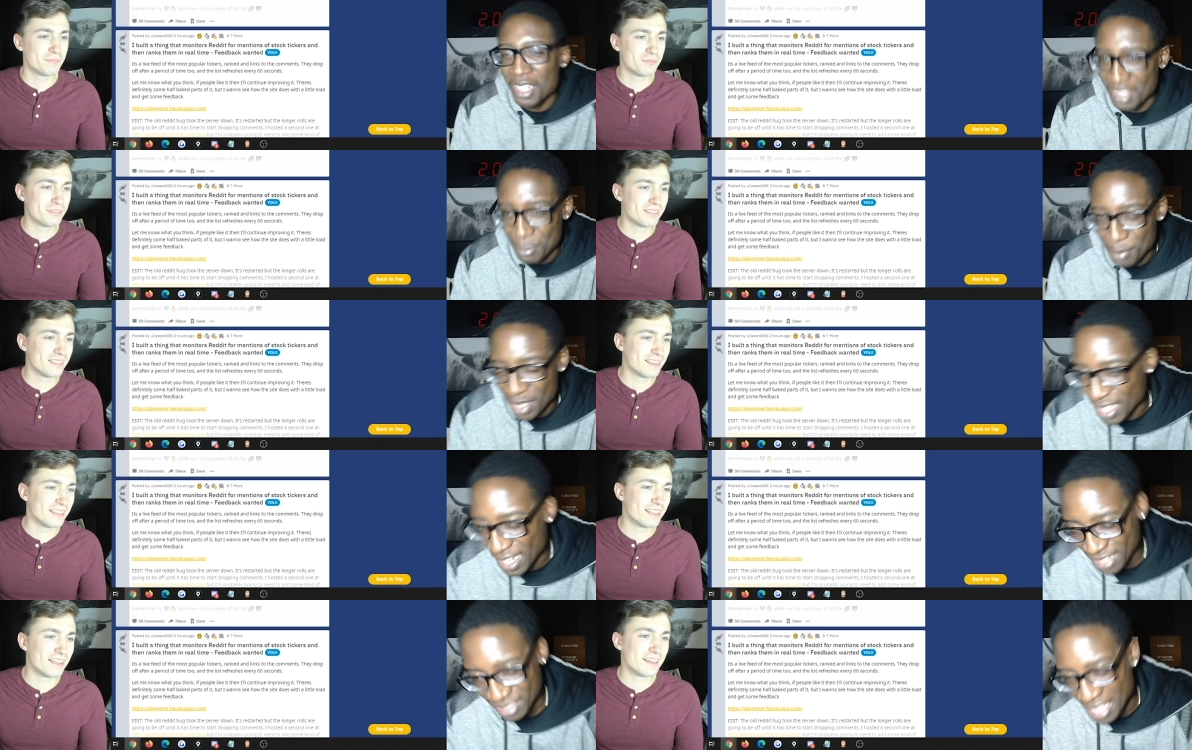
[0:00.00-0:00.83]
Speaker 1: to be like
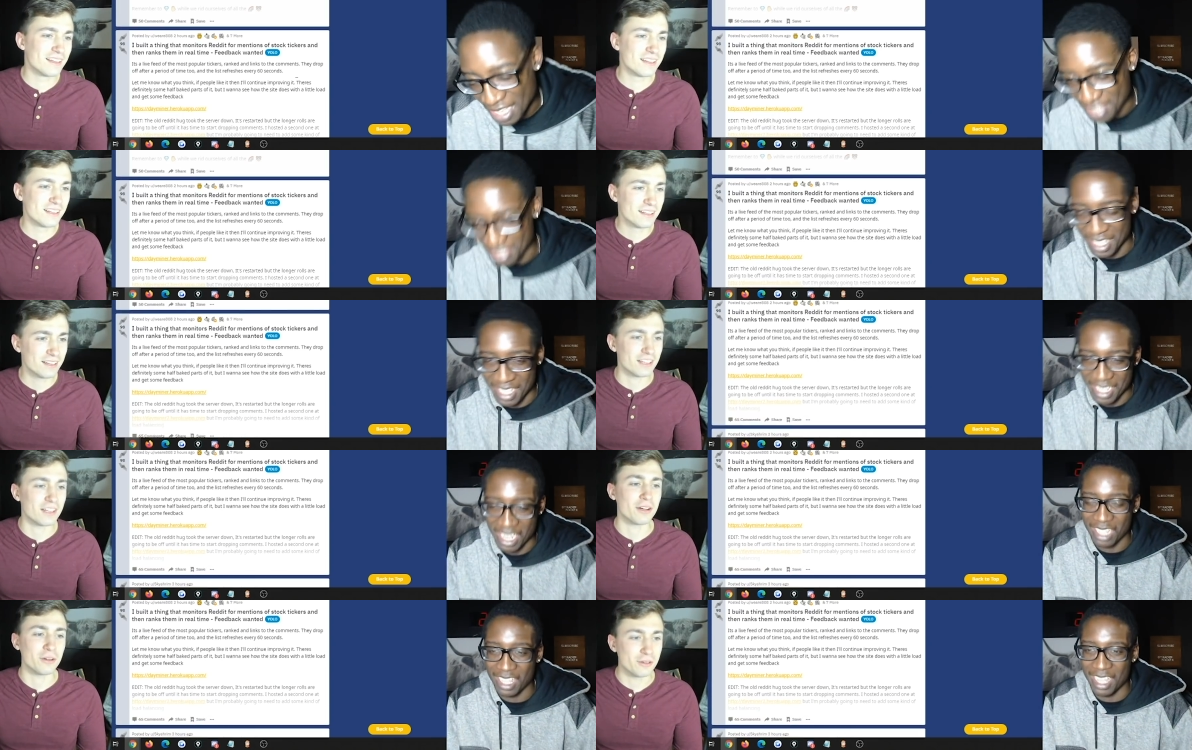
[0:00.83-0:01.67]
Tesla, in all oh,
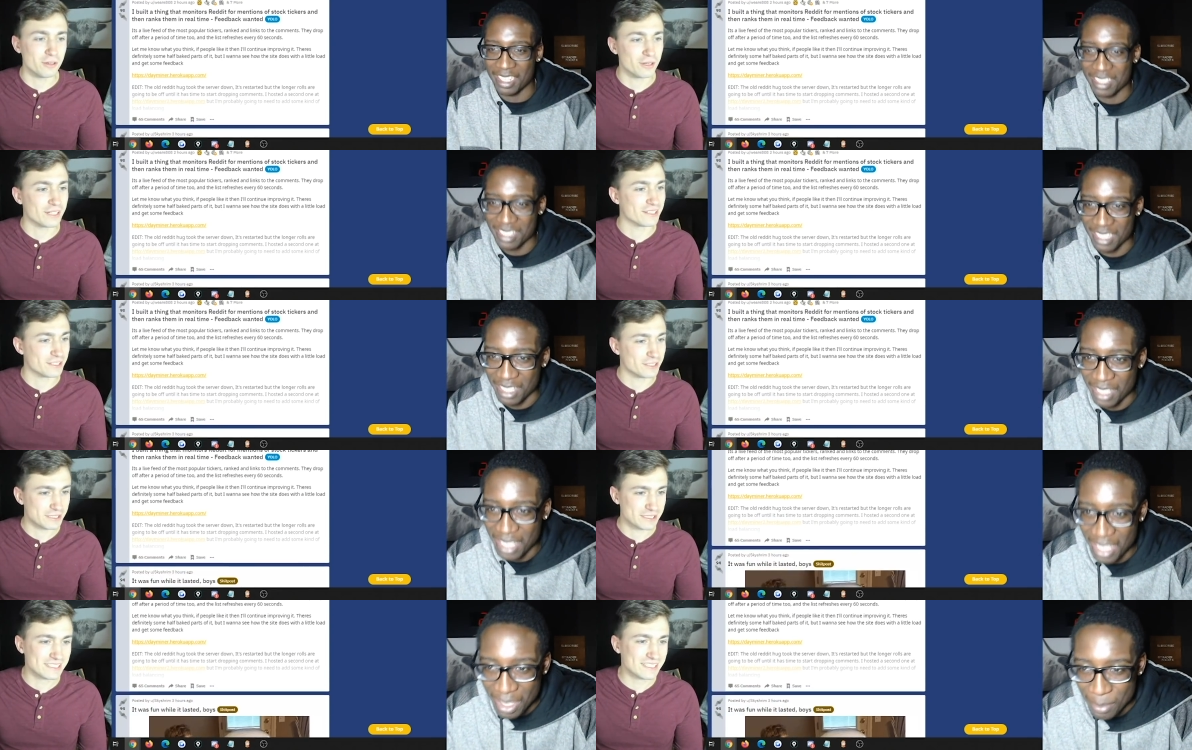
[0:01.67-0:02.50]
honesty.
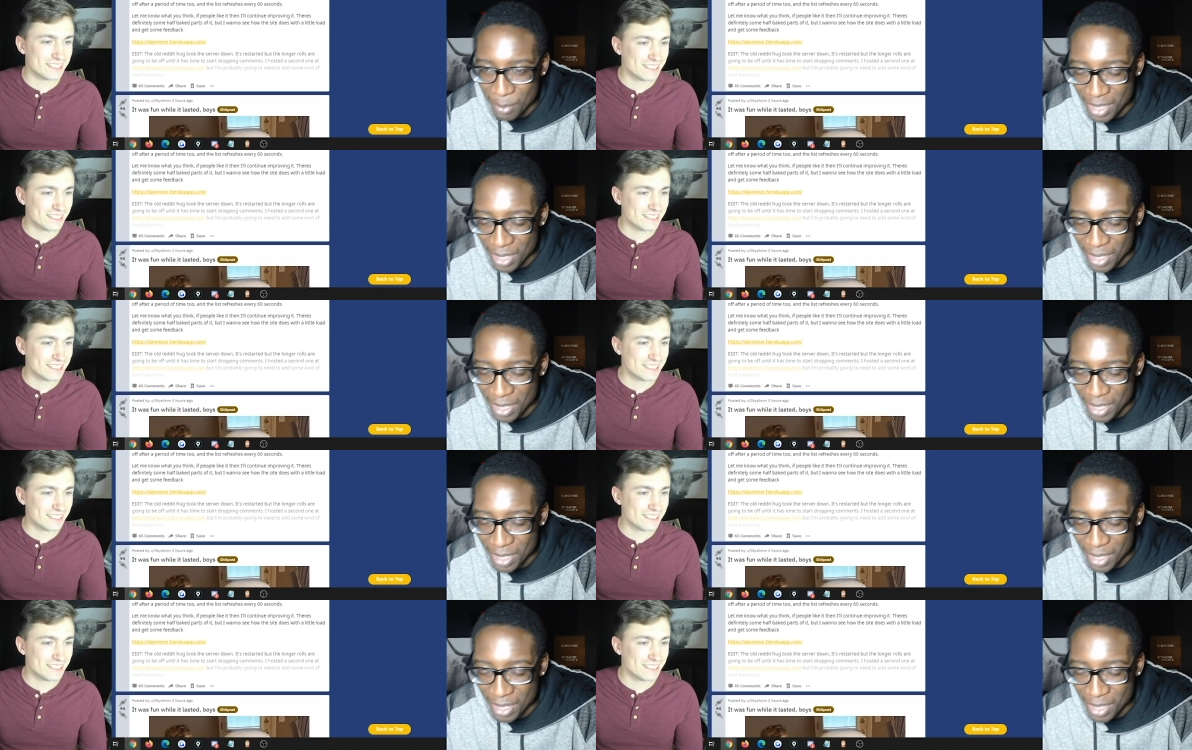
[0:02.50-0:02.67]
But